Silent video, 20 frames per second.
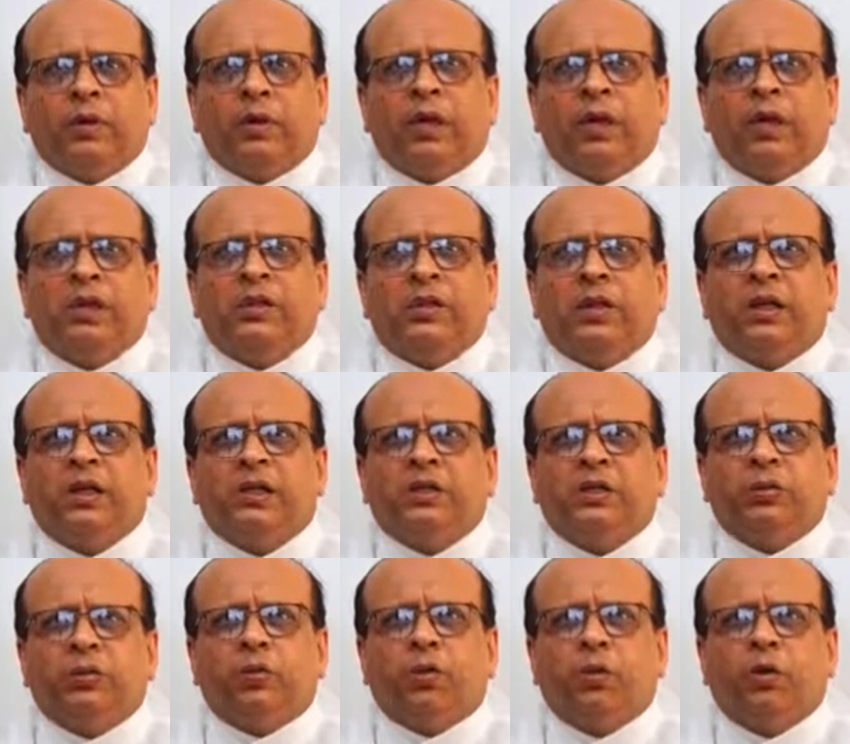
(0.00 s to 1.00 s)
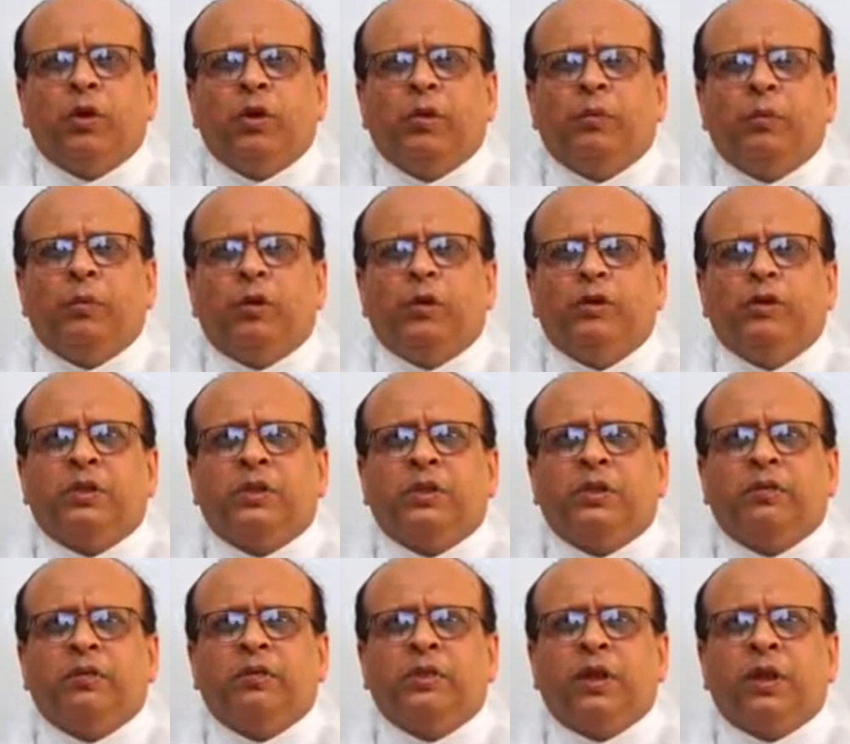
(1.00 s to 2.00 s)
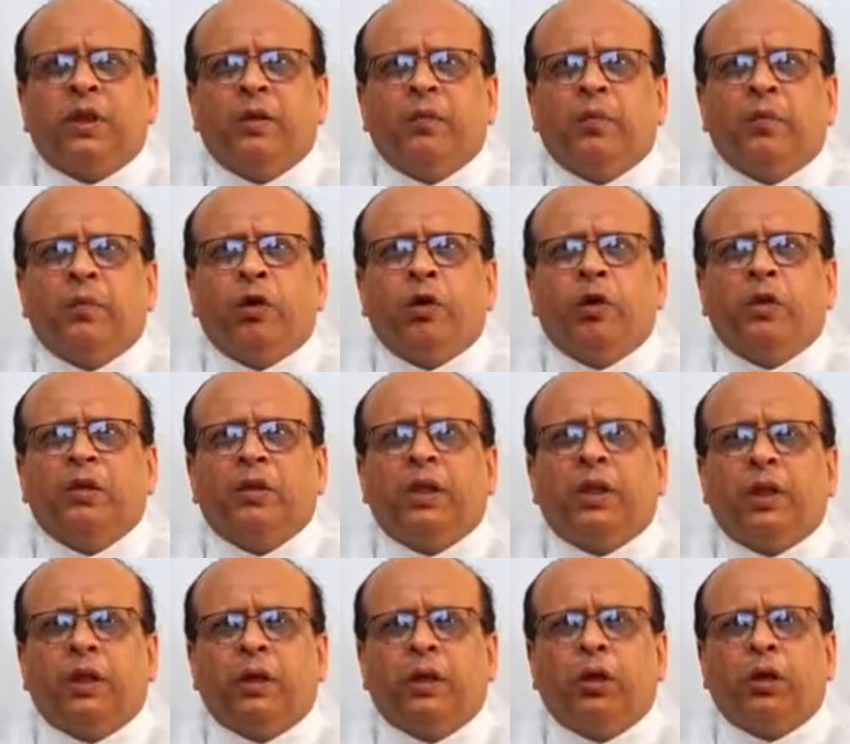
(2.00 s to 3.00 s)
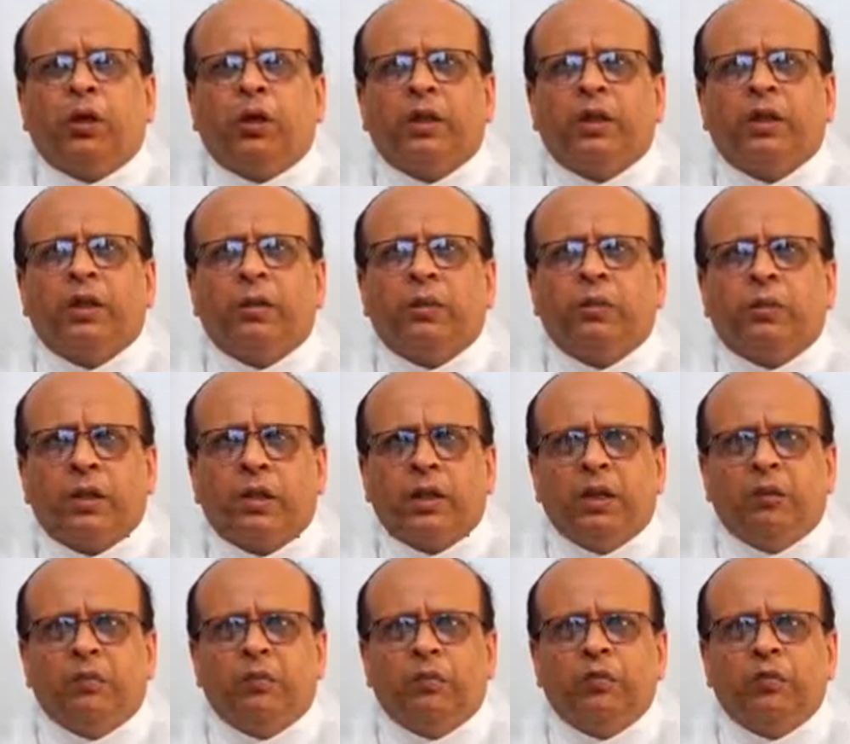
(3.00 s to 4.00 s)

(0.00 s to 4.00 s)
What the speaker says: culture is only positive in broth and not in the medium.